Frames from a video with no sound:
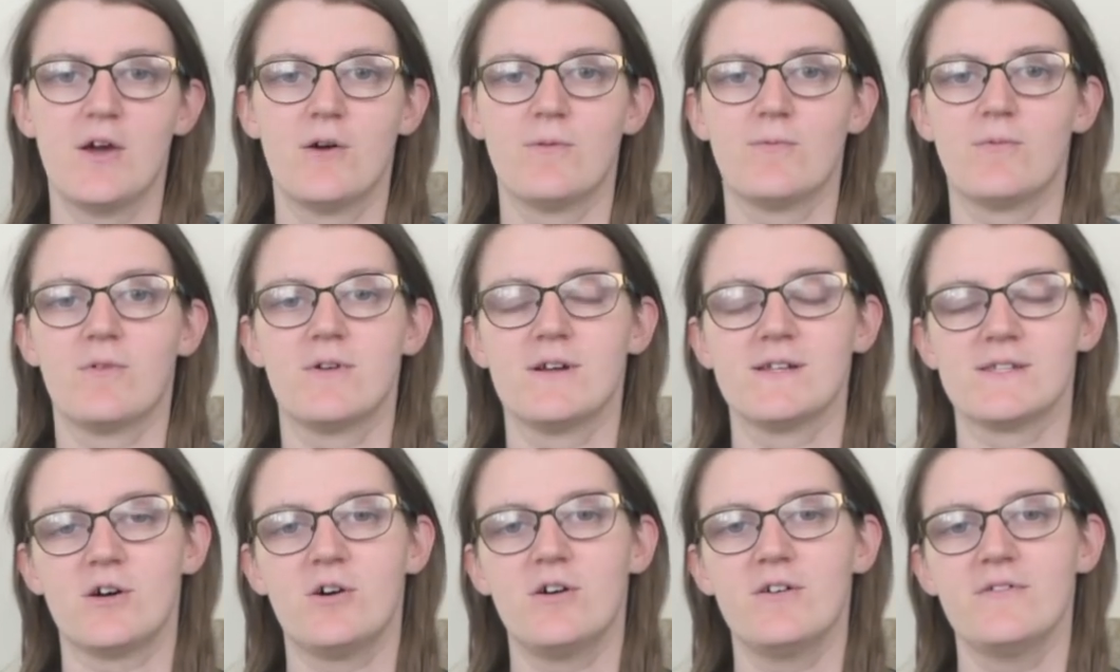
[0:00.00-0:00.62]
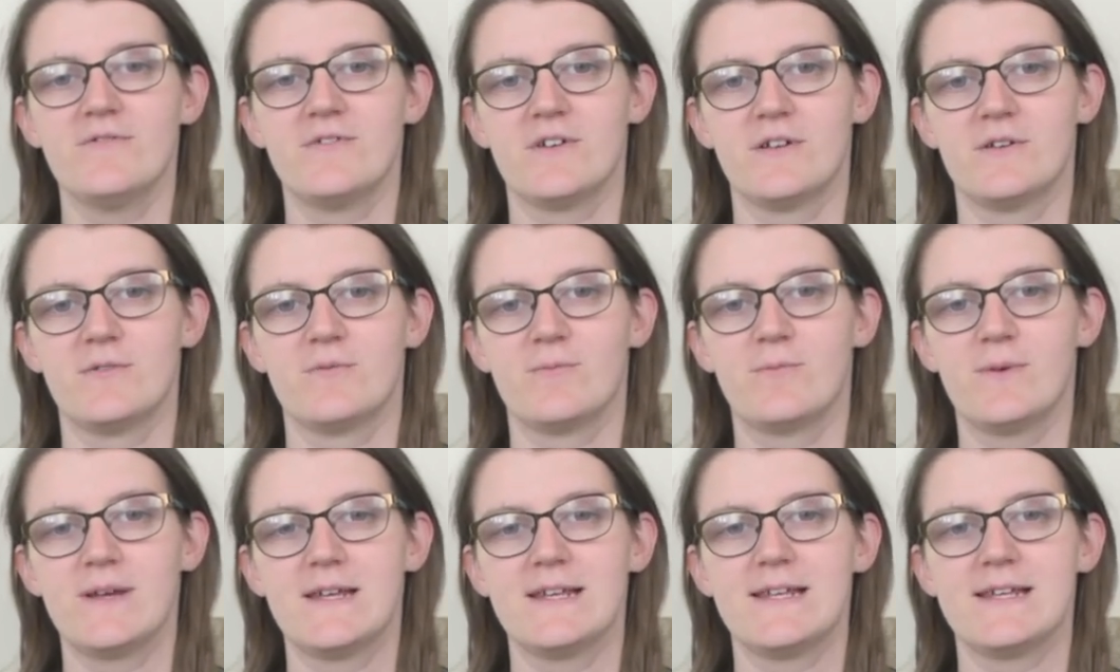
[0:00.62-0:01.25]
Whereas often
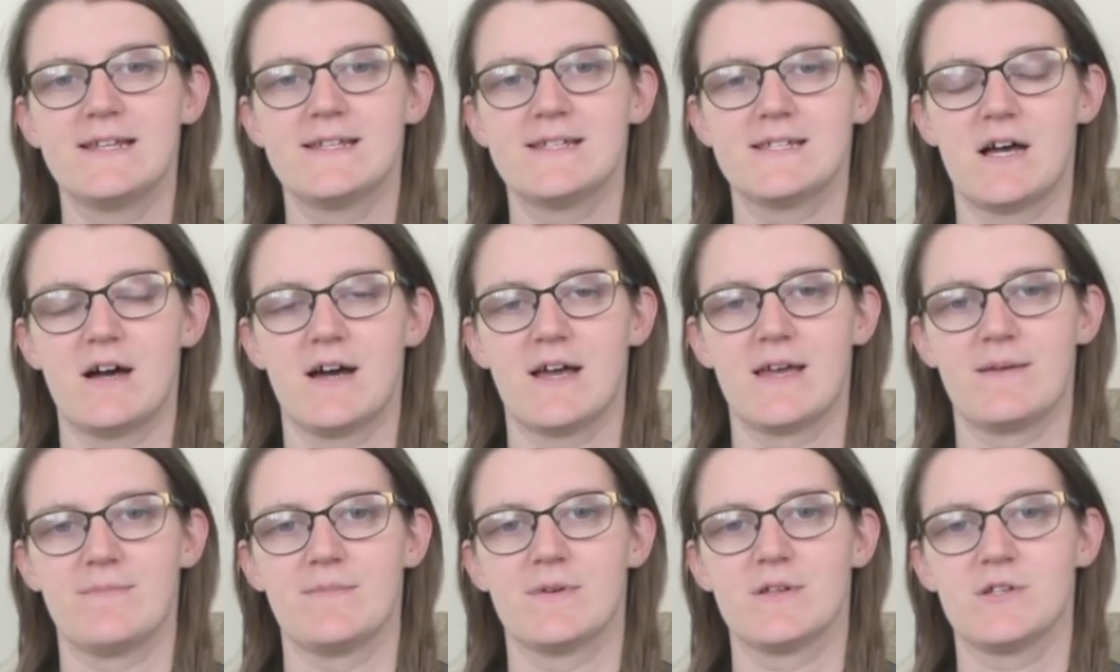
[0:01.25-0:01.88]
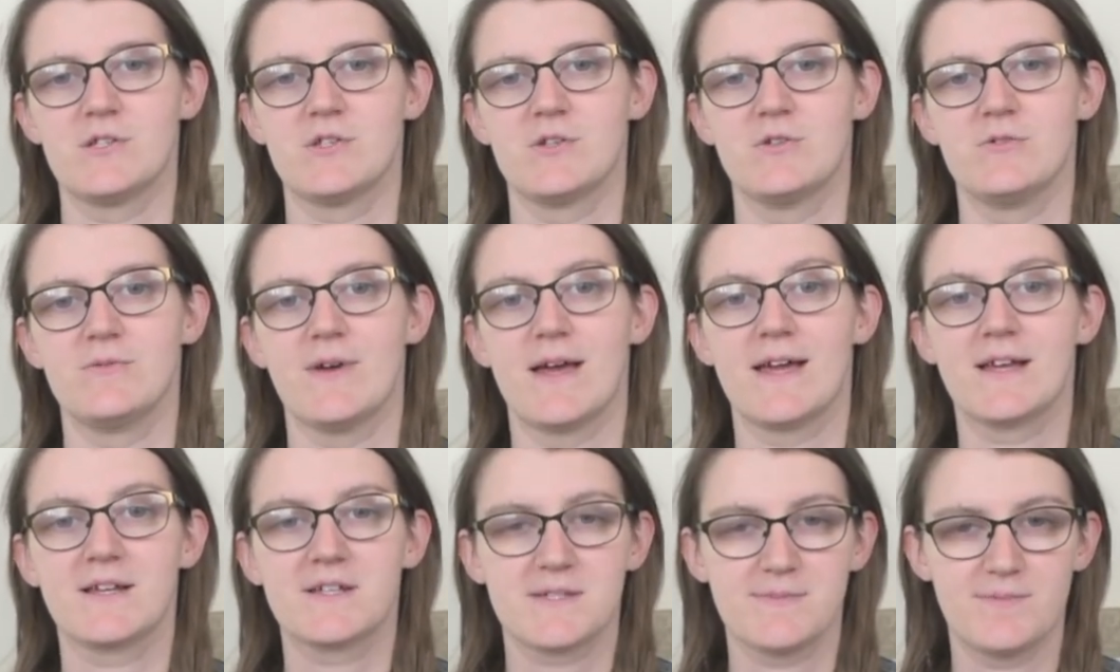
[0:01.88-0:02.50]
we need time to
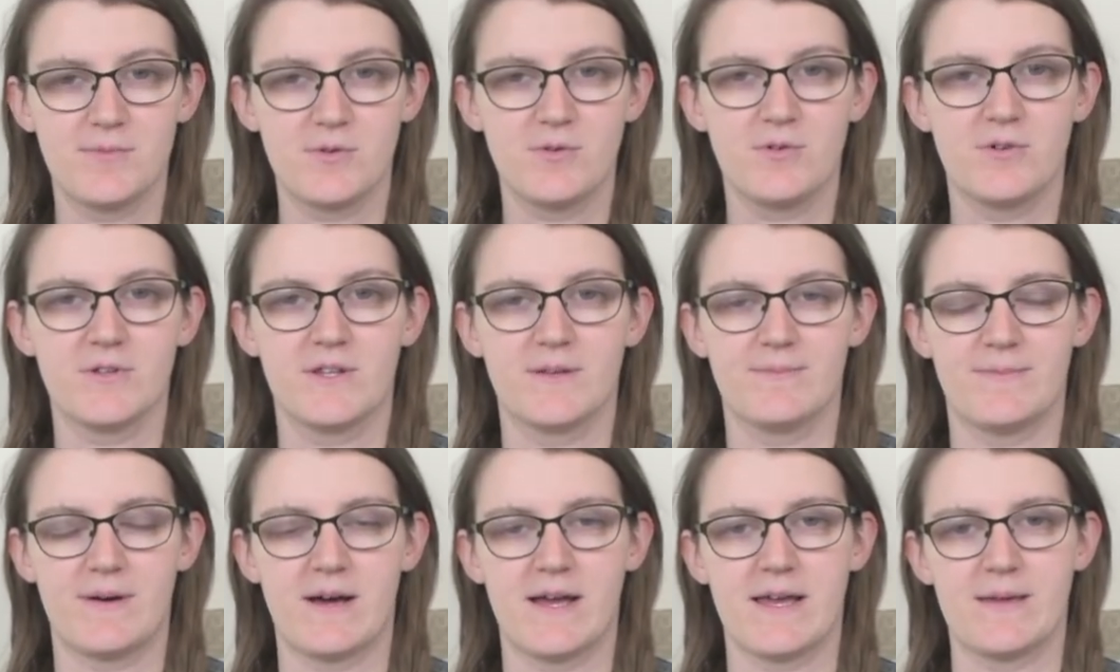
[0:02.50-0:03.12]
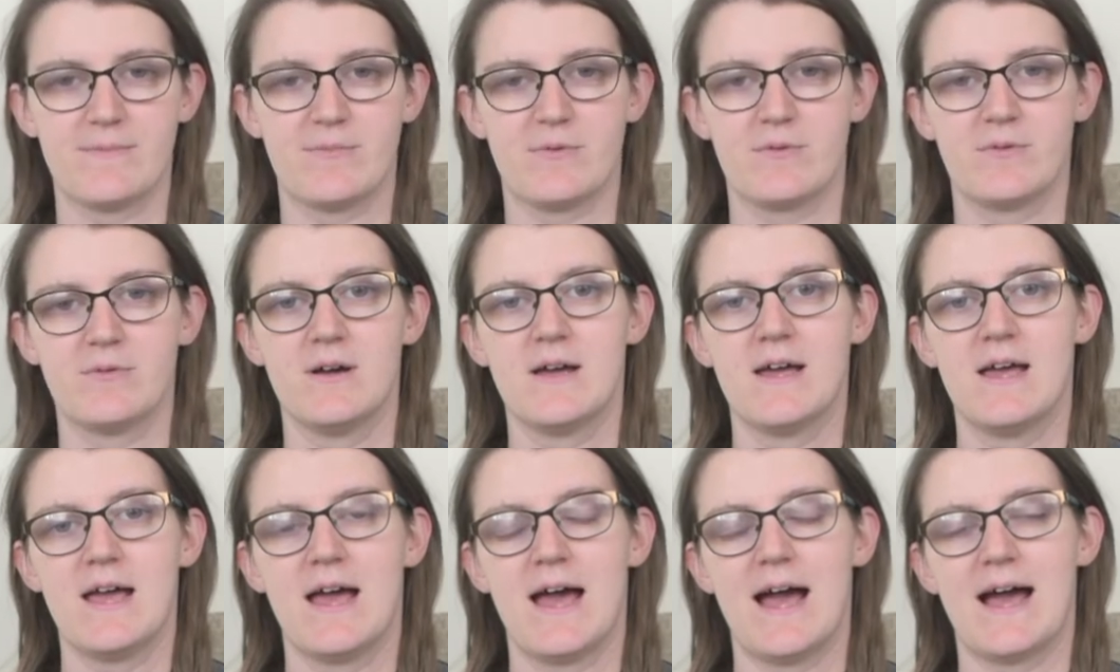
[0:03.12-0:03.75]
explore the Bible
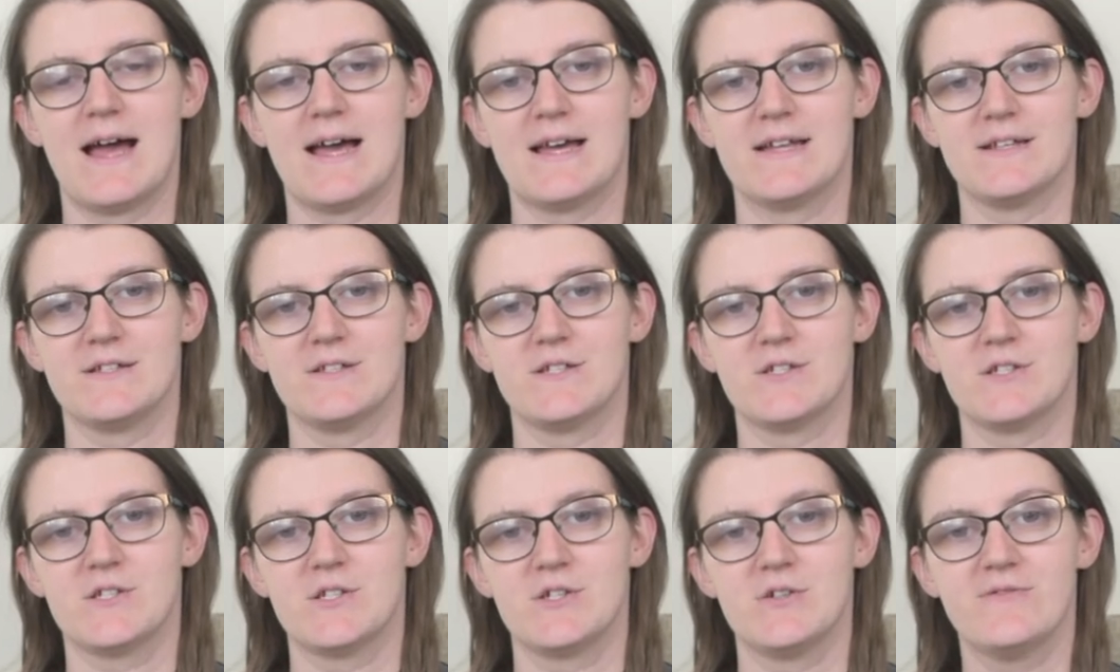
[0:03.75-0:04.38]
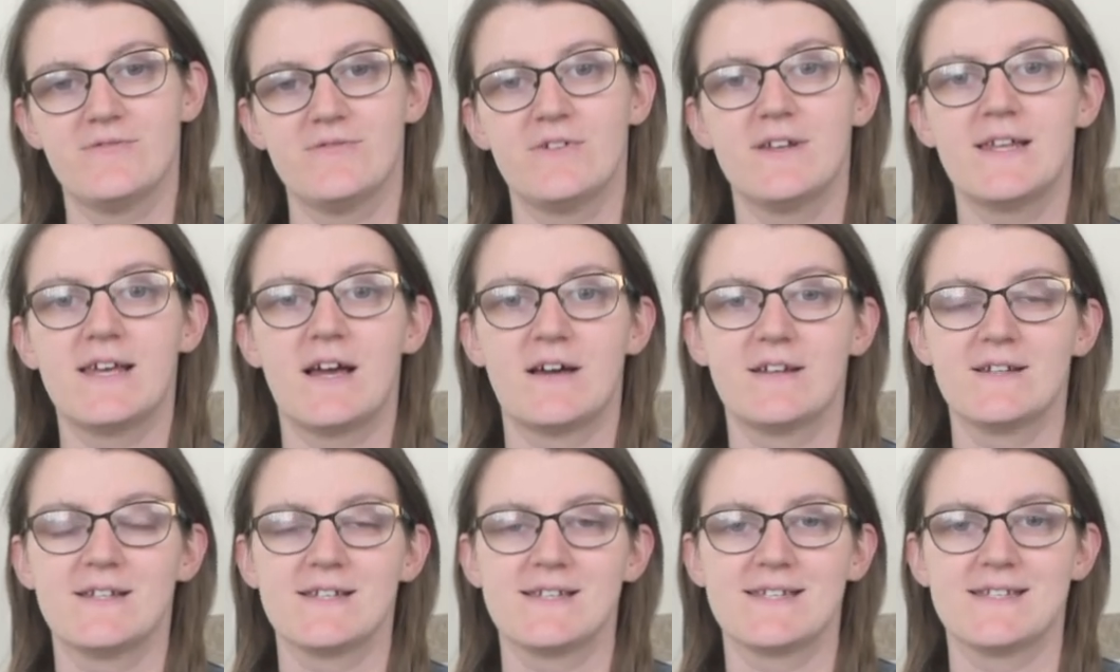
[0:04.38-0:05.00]
and to fully
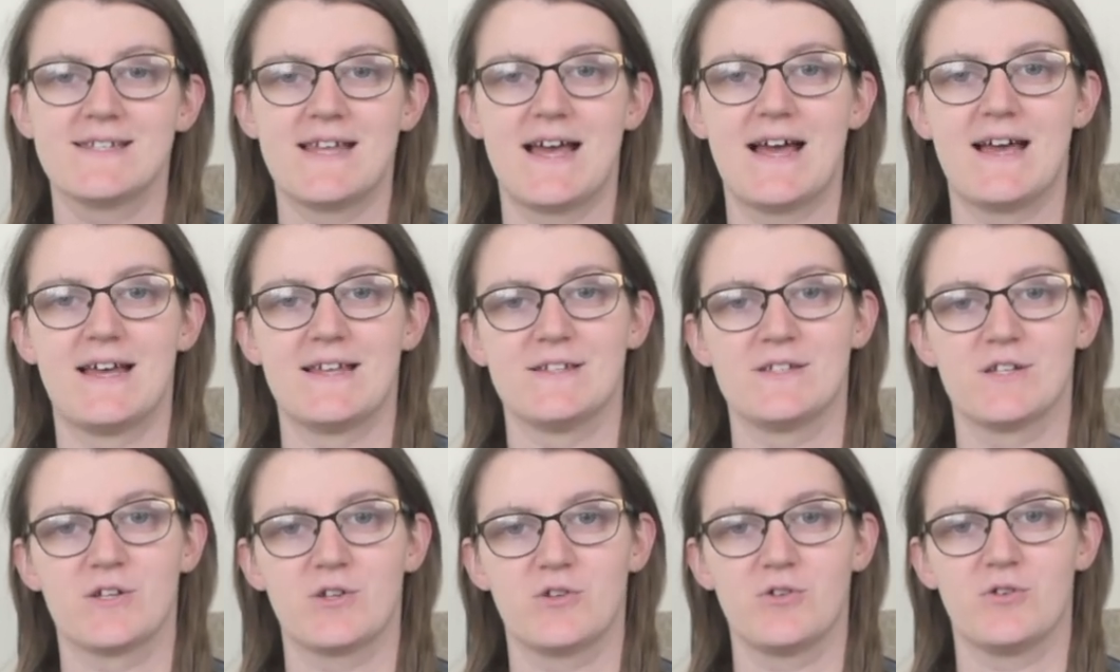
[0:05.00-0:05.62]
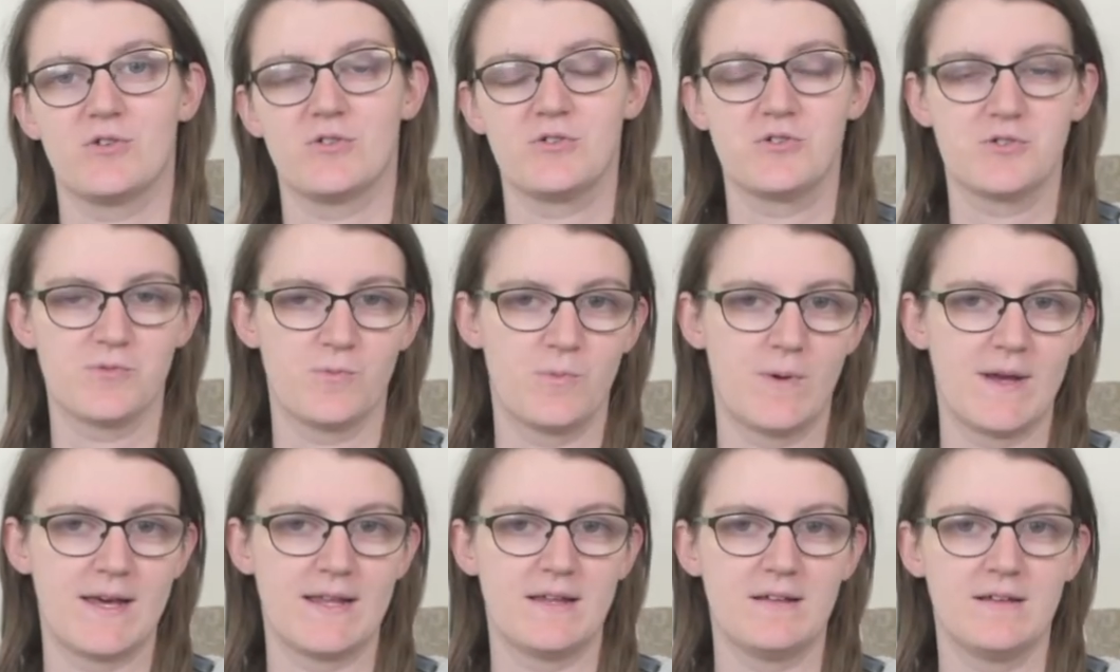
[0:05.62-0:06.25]
understand God's
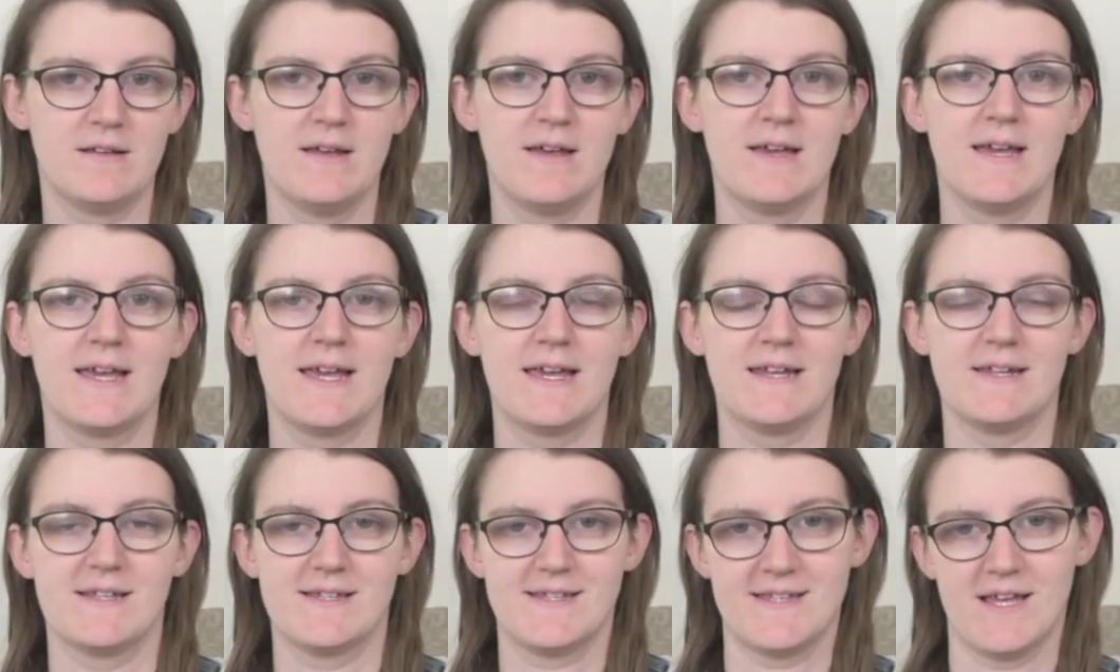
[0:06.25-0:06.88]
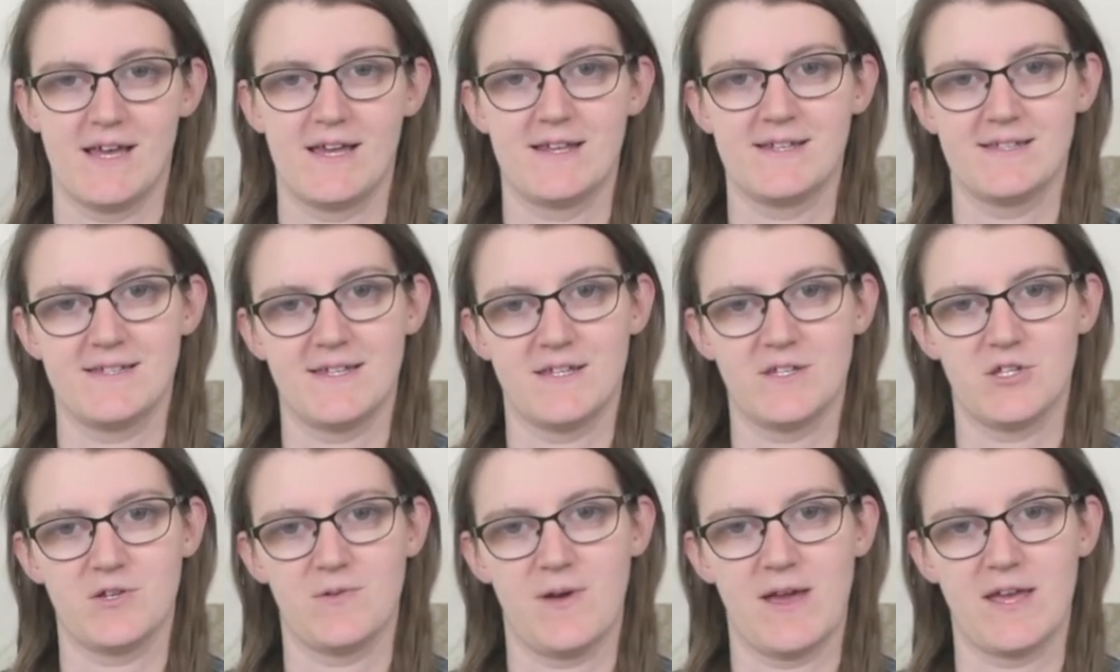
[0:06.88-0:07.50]
will in a certain
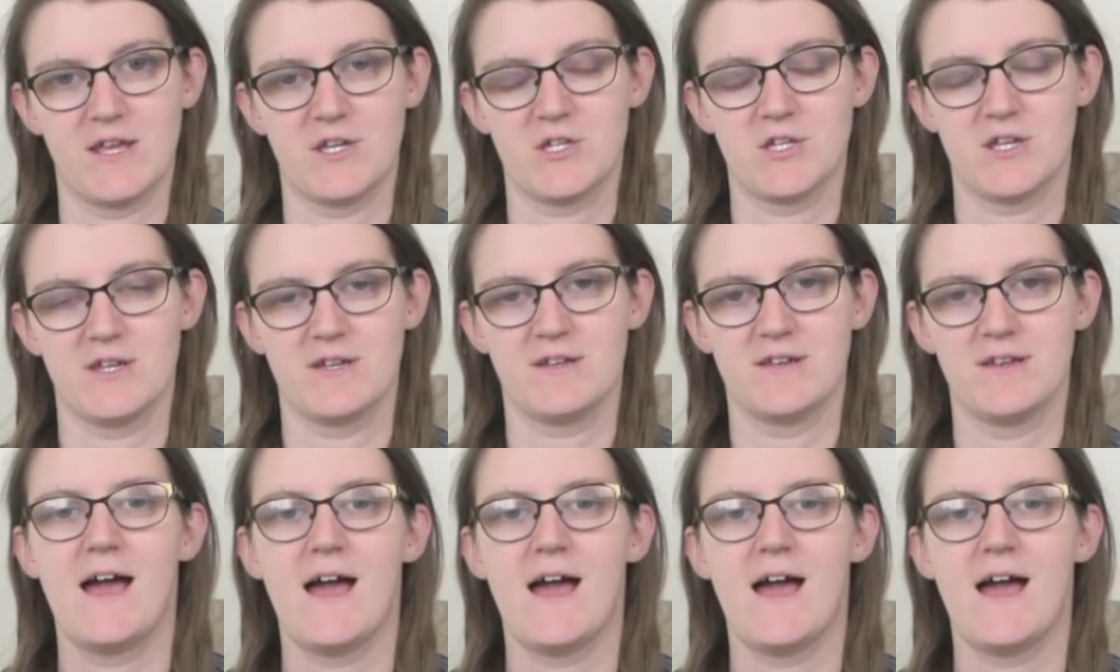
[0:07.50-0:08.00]
situation.